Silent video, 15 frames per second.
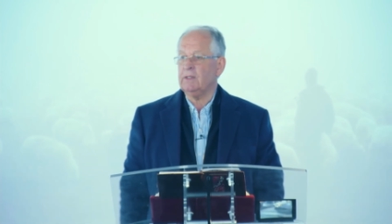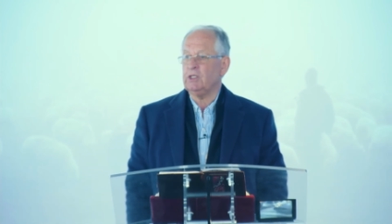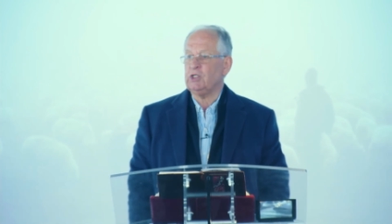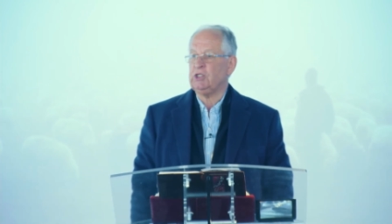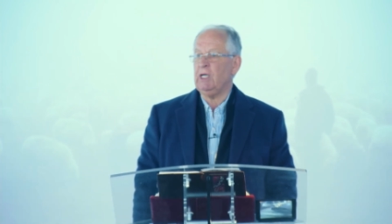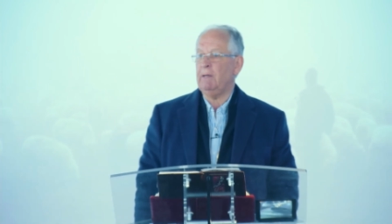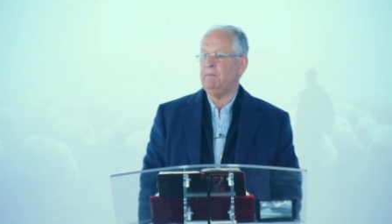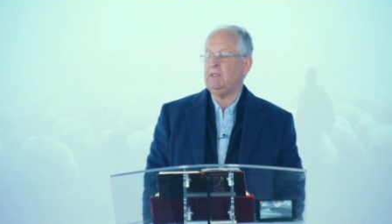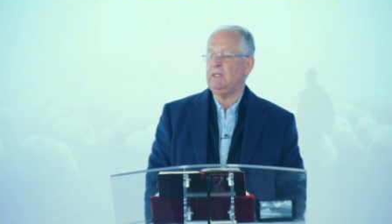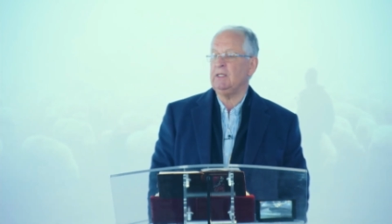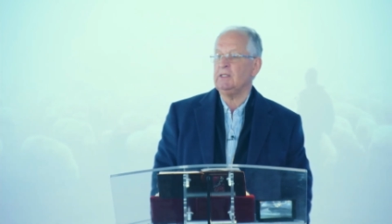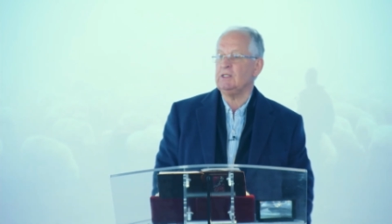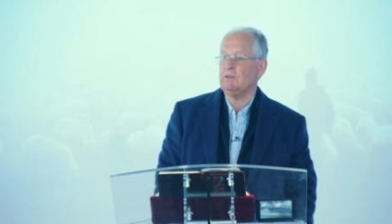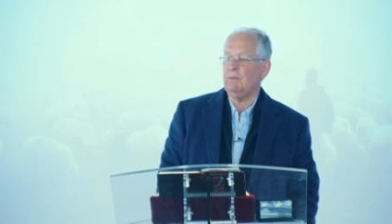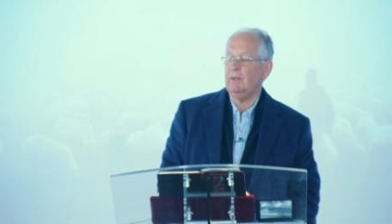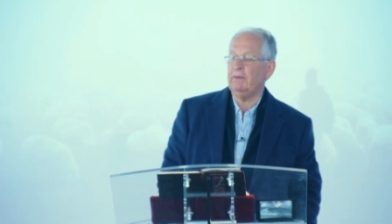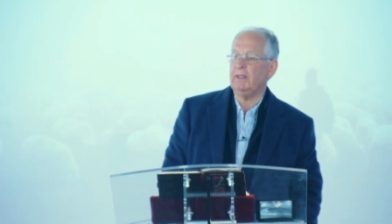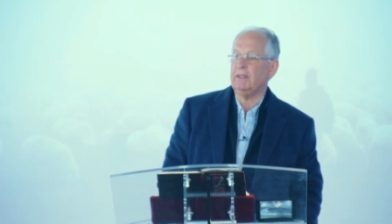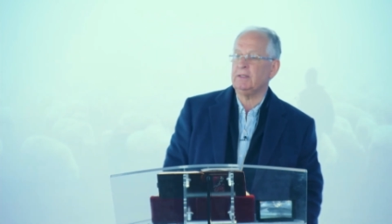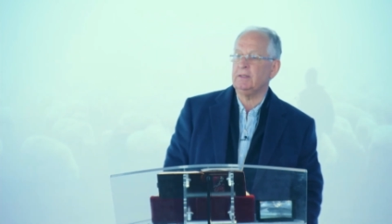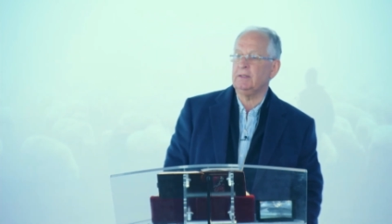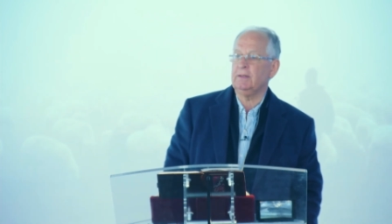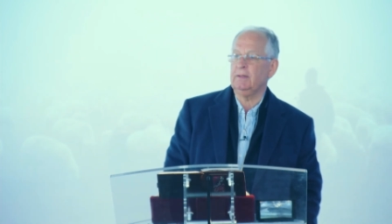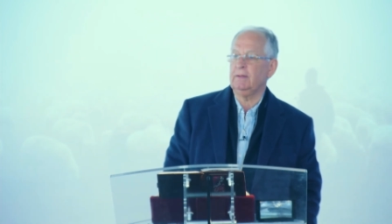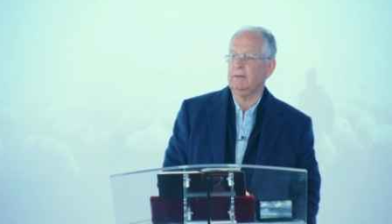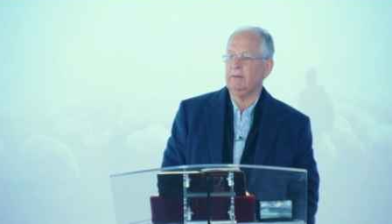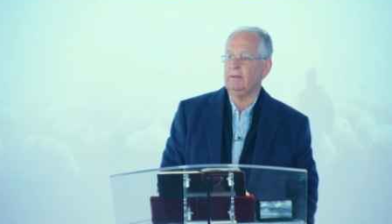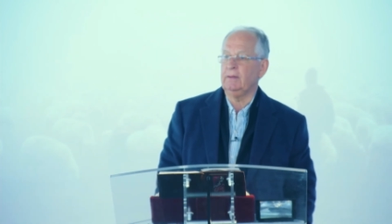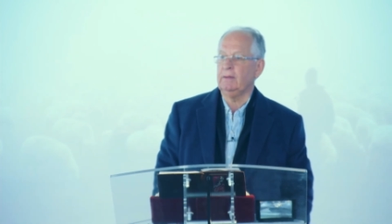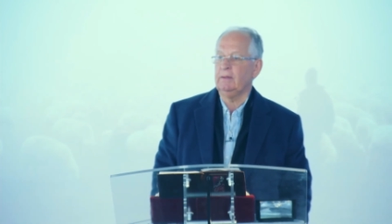the shepherding spirit
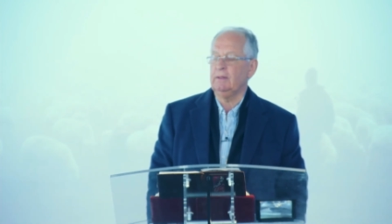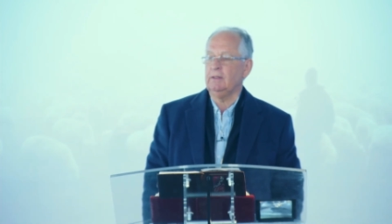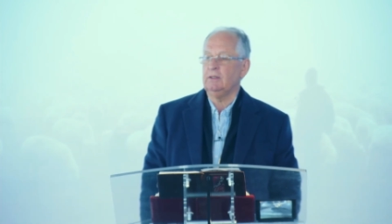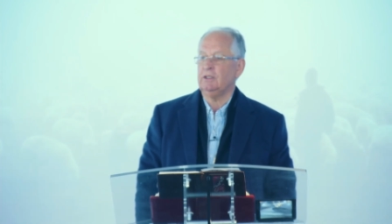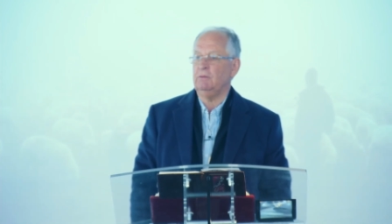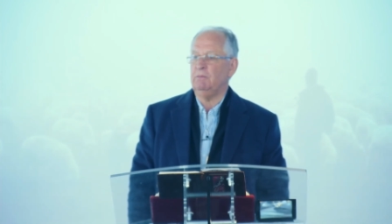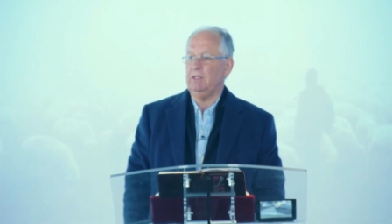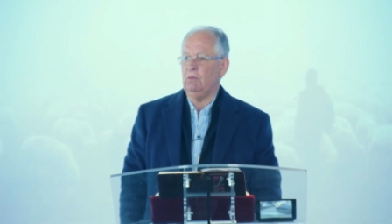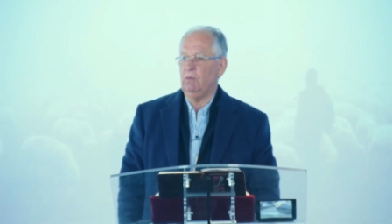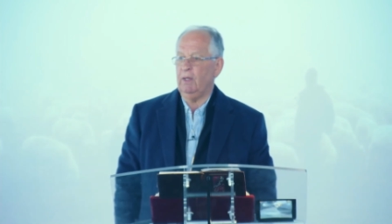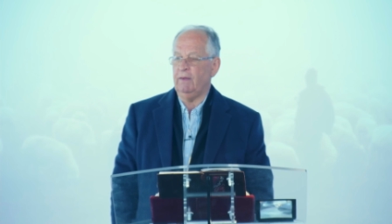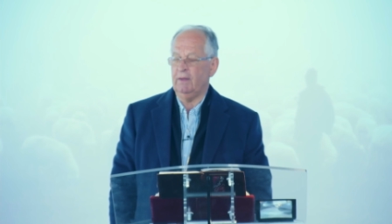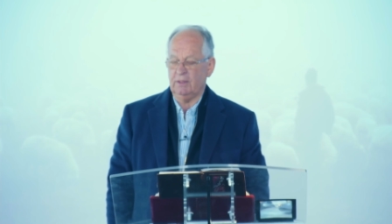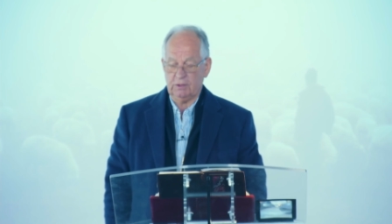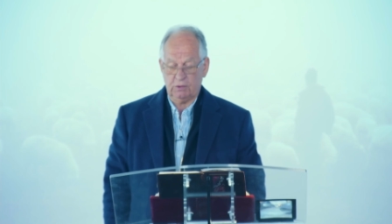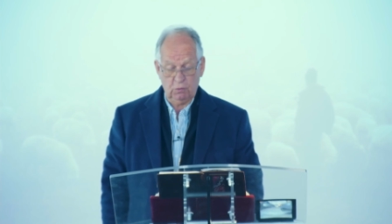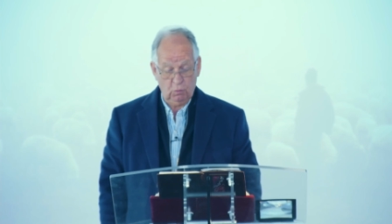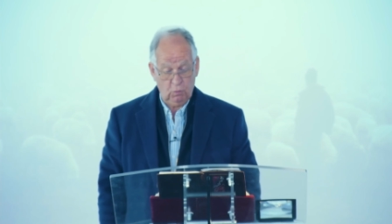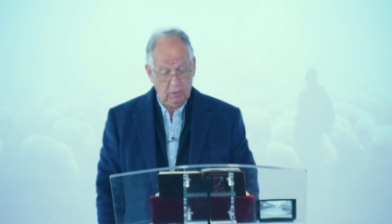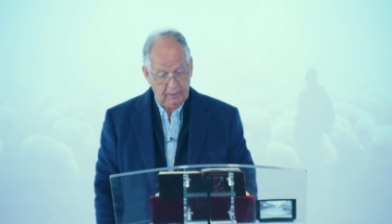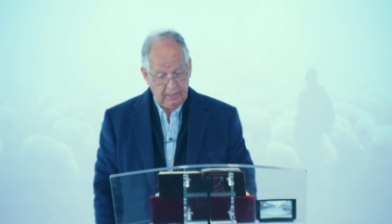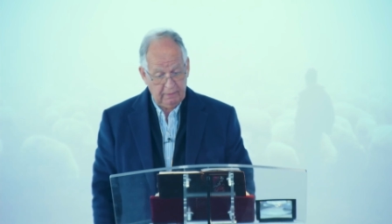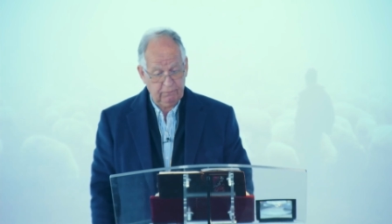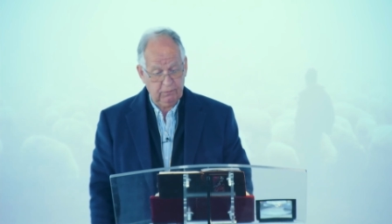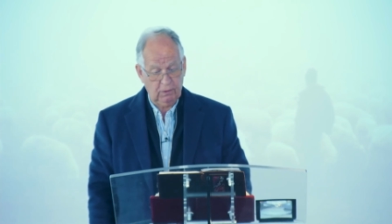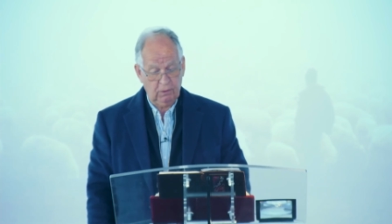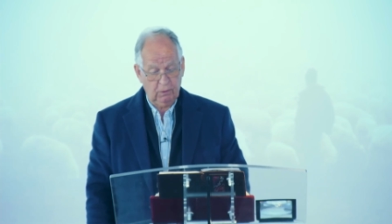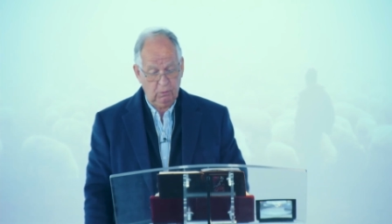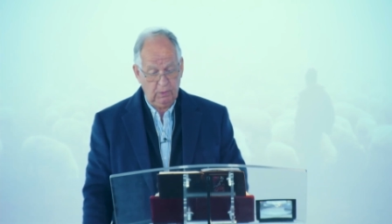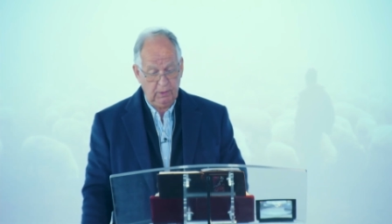to be with us
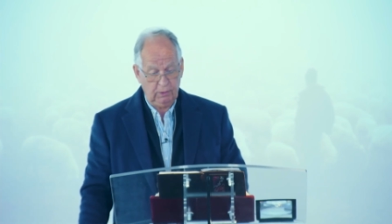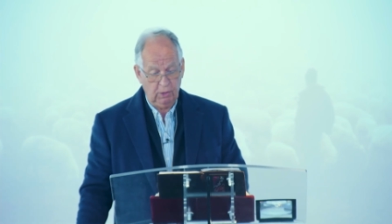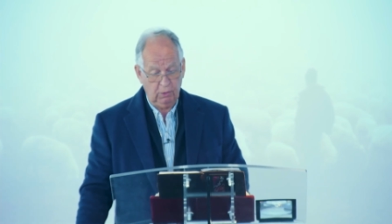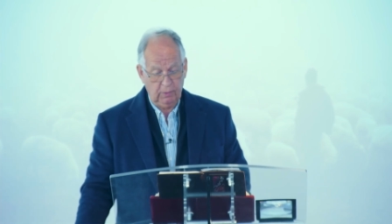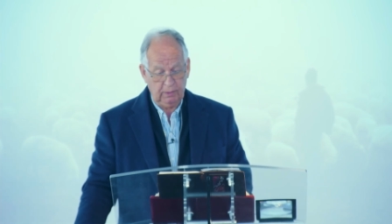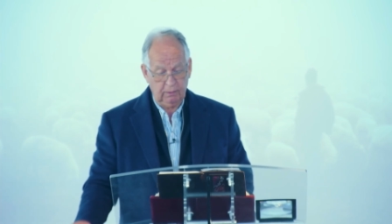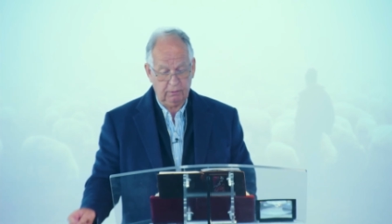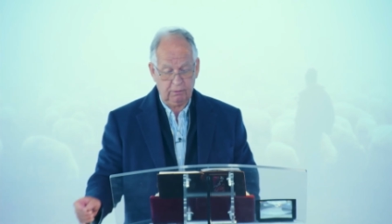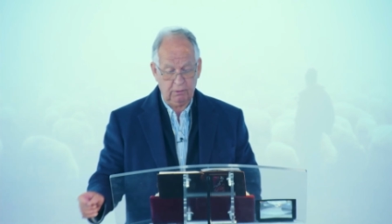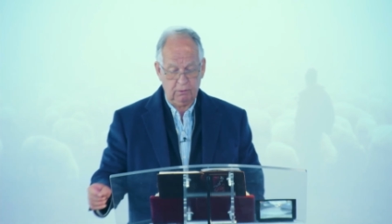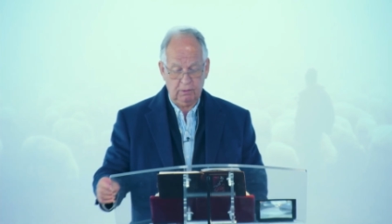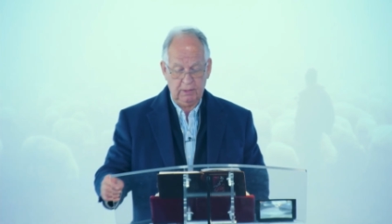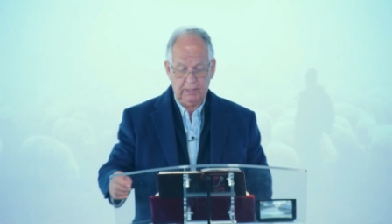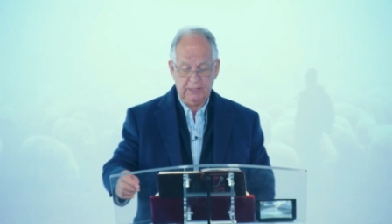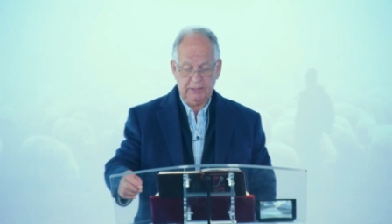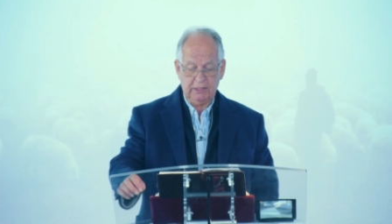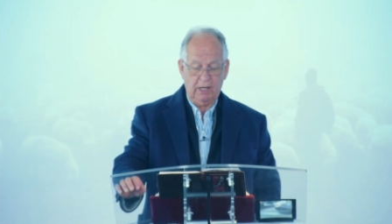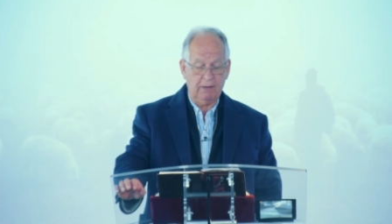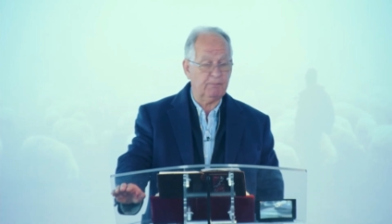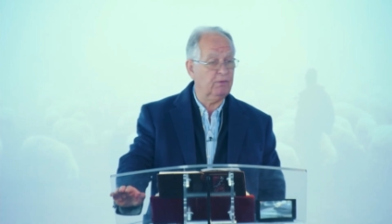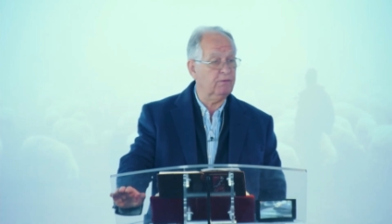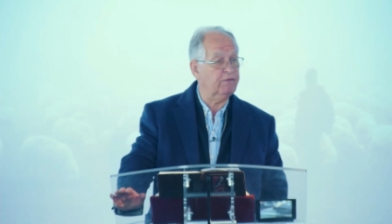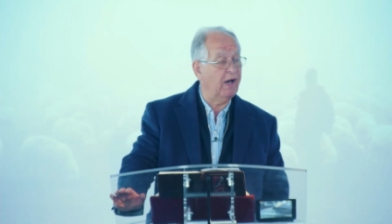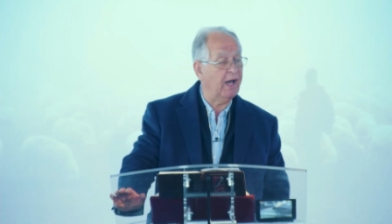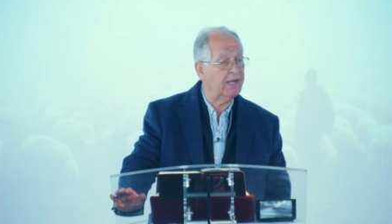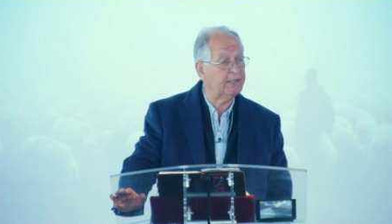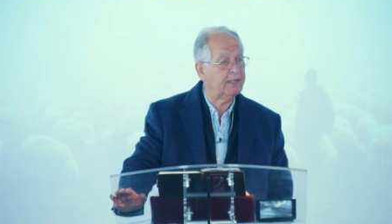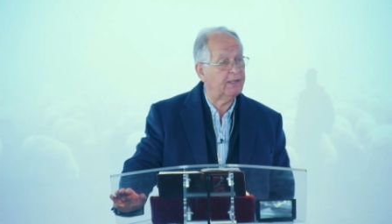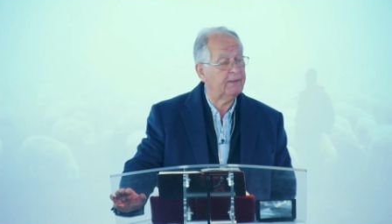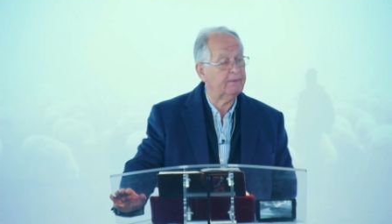whatever we're going through. He's our
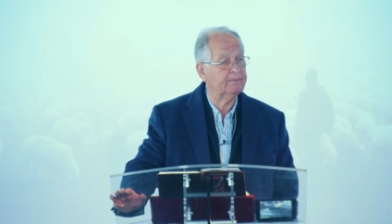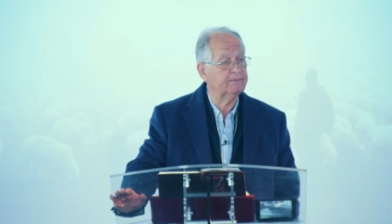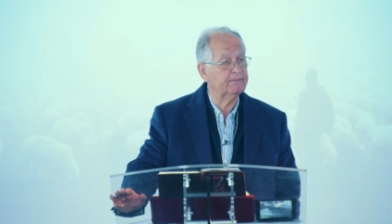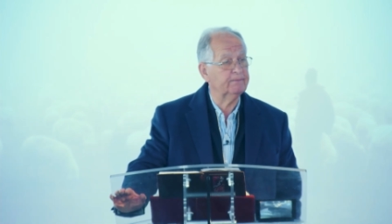provider.